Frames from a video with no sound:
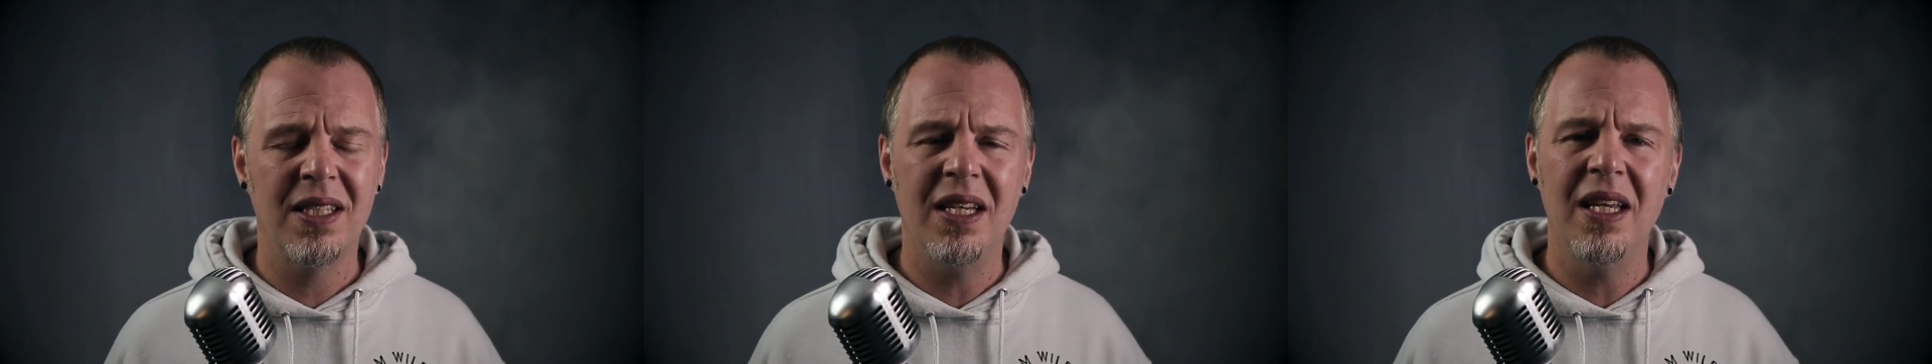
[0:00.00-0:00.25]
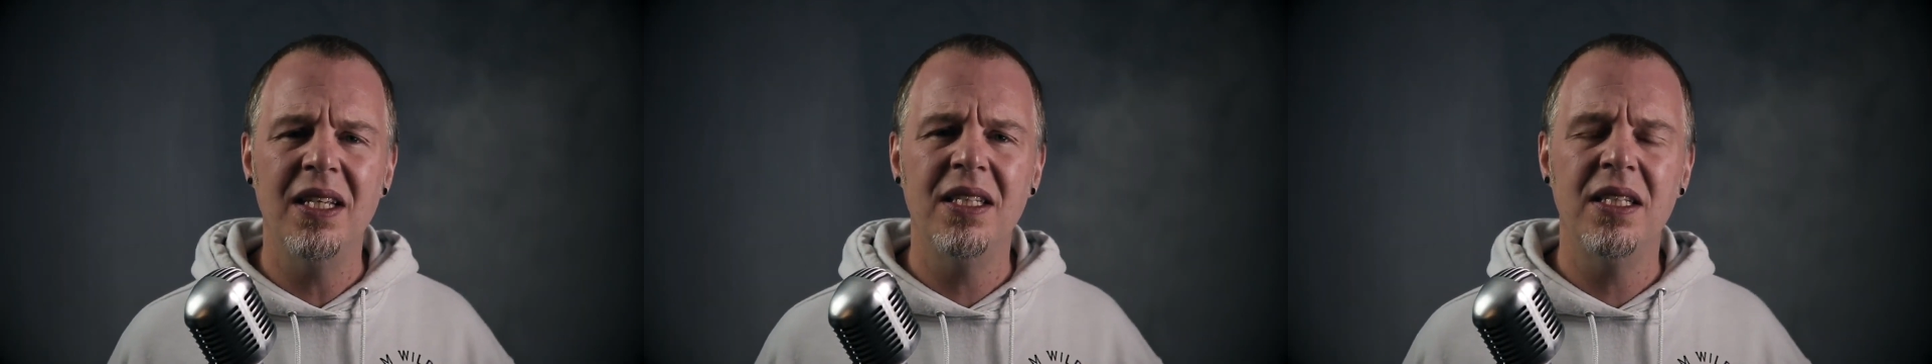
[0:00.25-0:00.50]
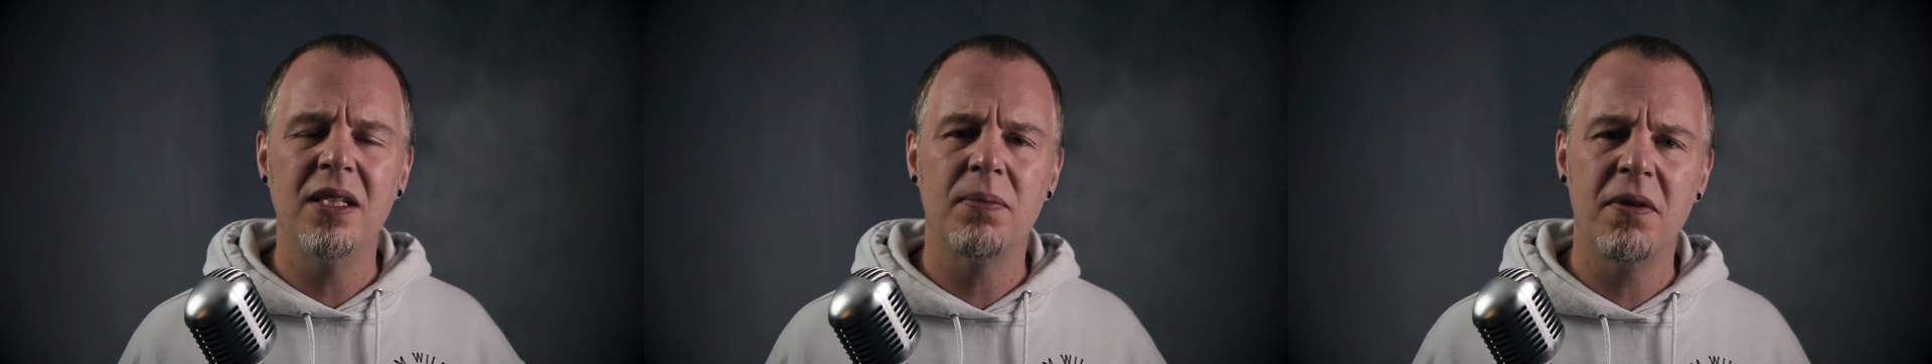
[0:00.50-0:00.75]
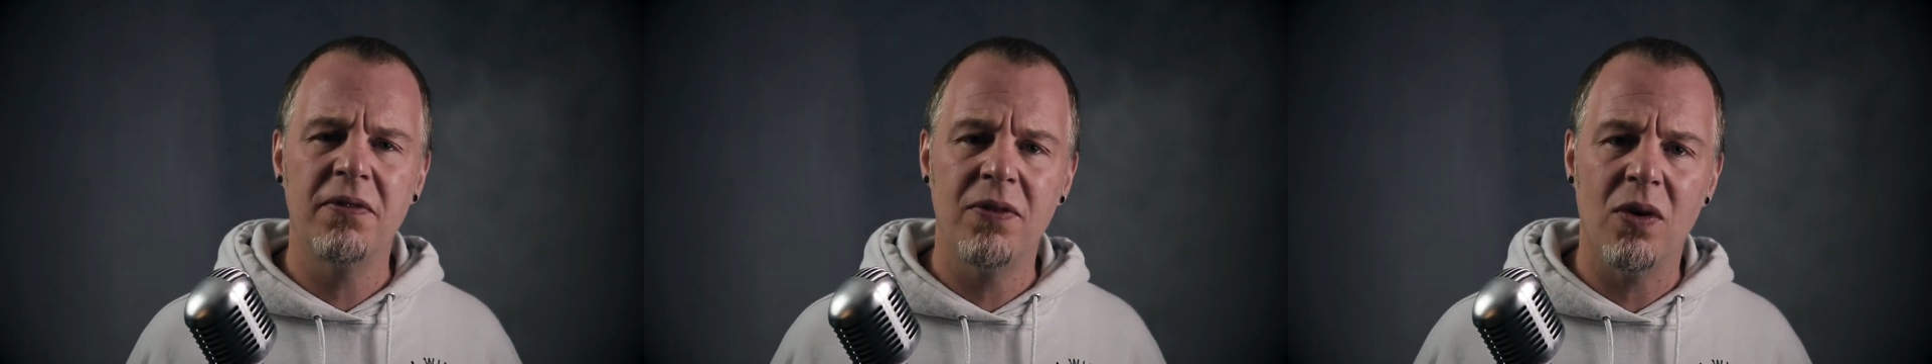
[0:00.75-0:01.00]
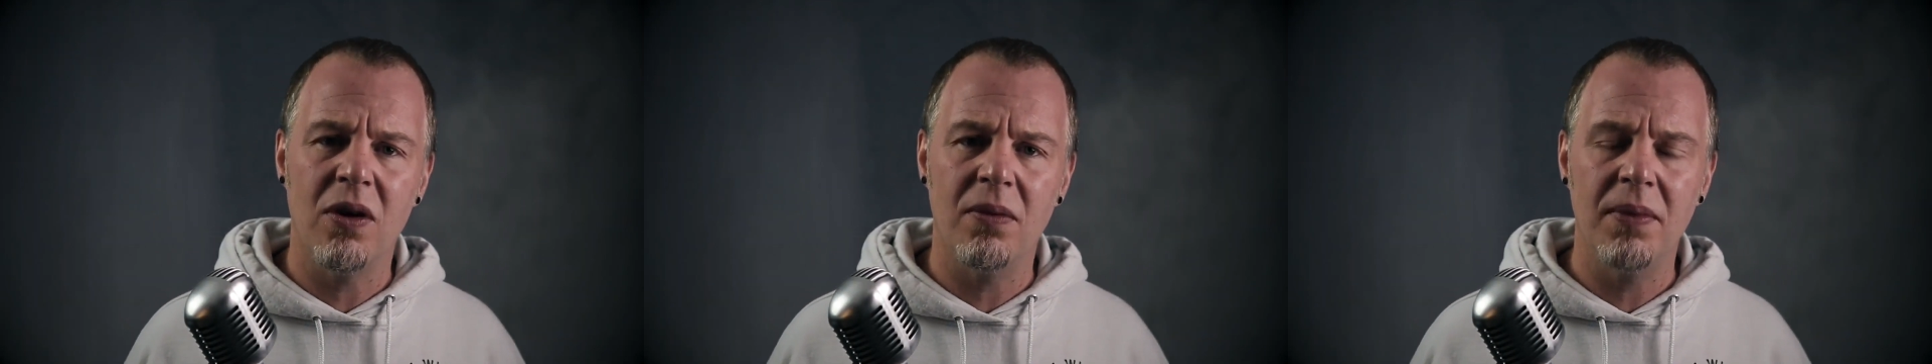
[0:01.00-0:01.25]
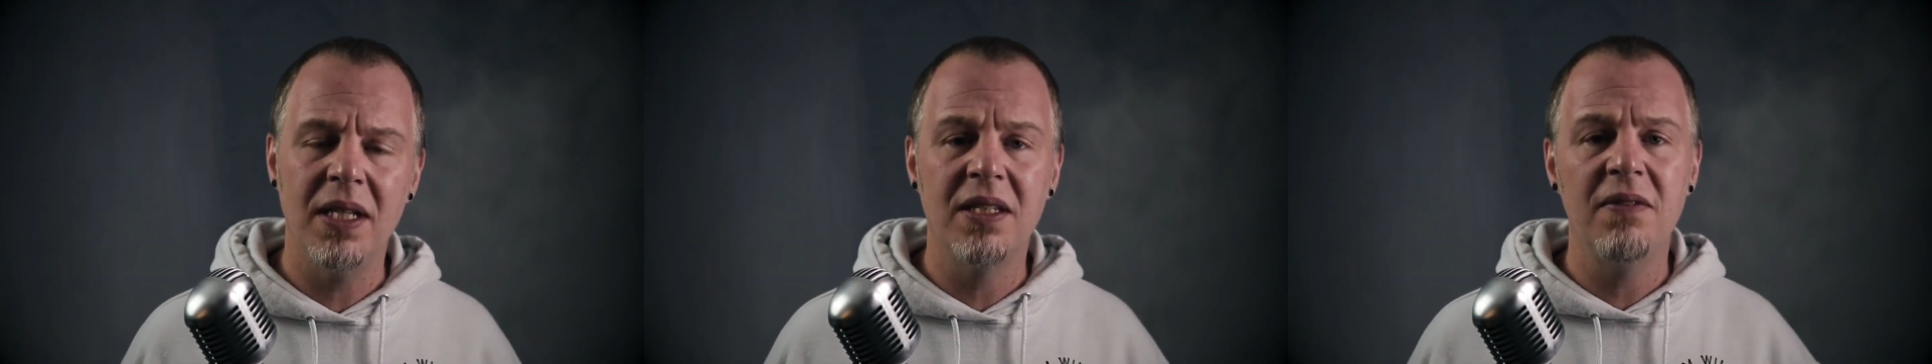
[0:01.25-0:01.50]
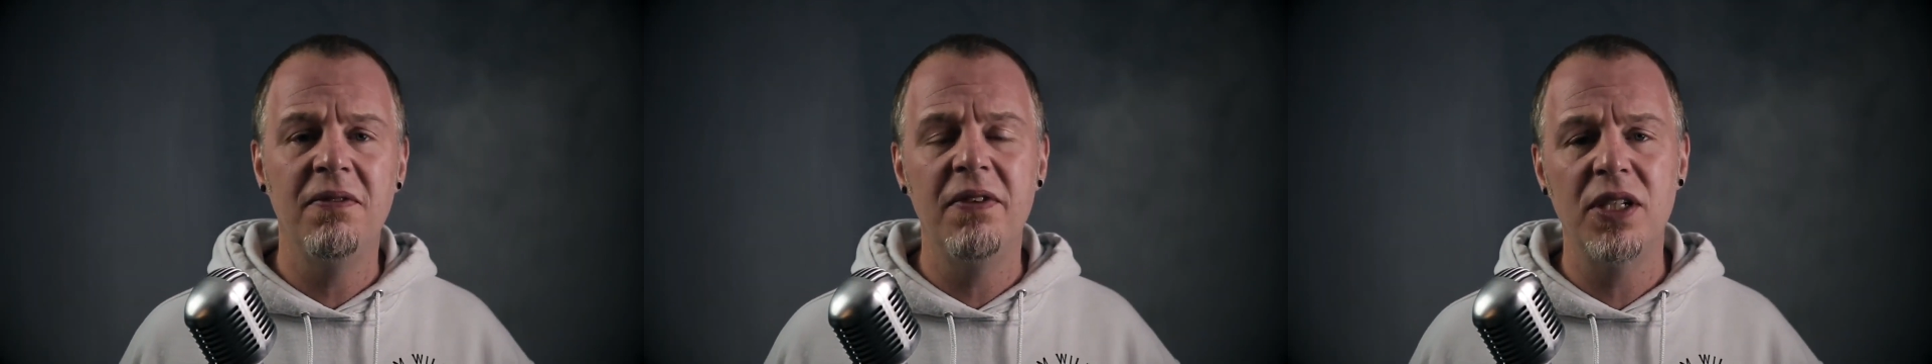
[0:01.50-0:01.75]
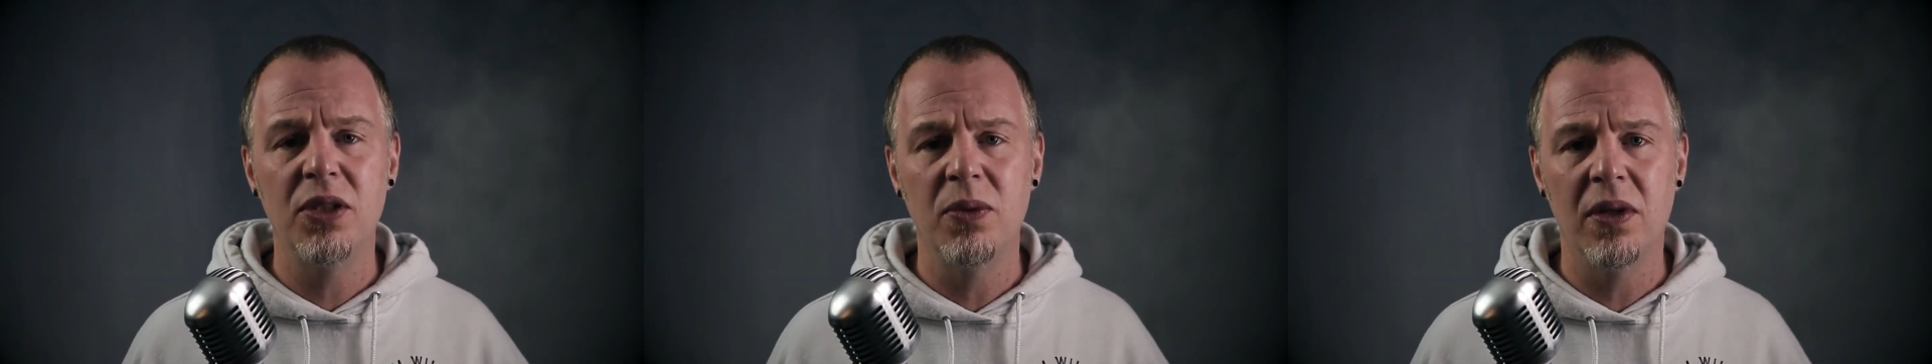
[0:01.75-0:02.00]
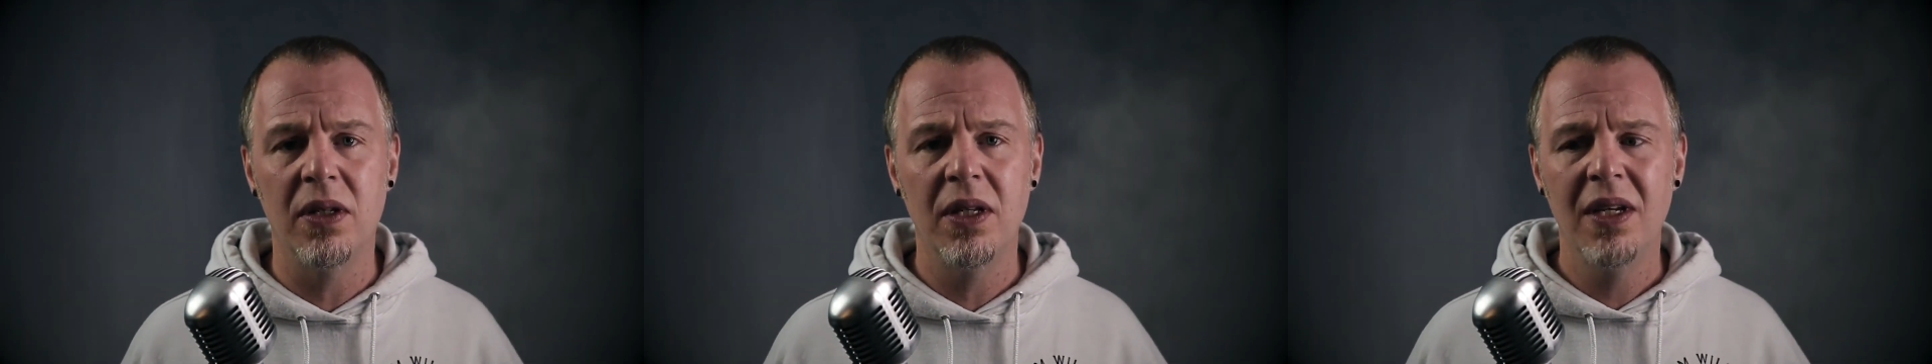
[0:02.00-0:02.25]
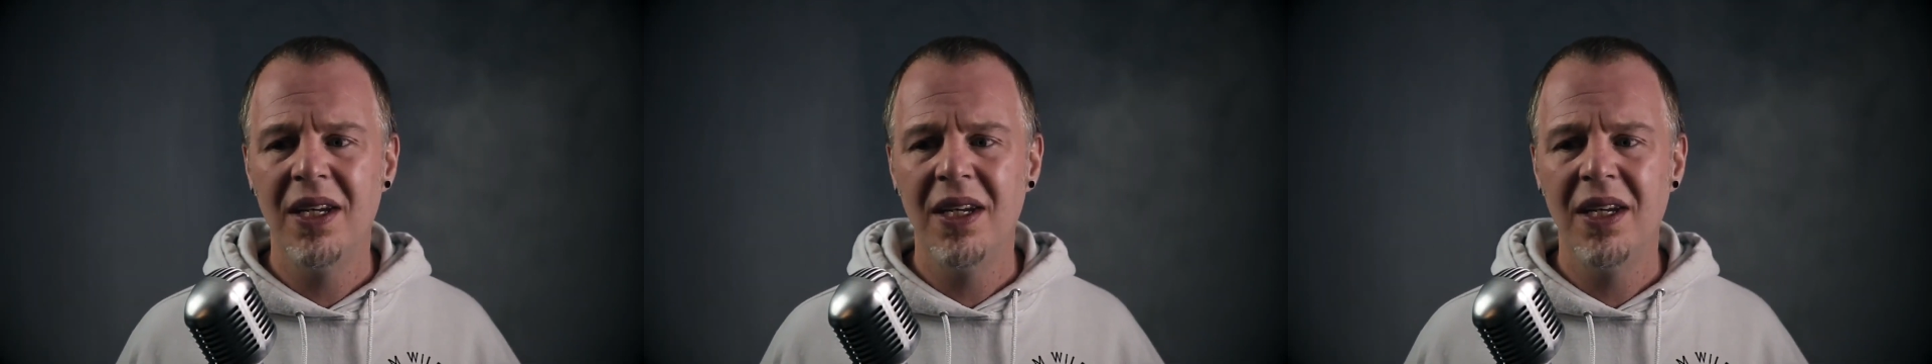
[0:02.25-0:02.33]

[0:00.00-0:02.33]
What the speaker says: Is it easy to perform? Is it visual?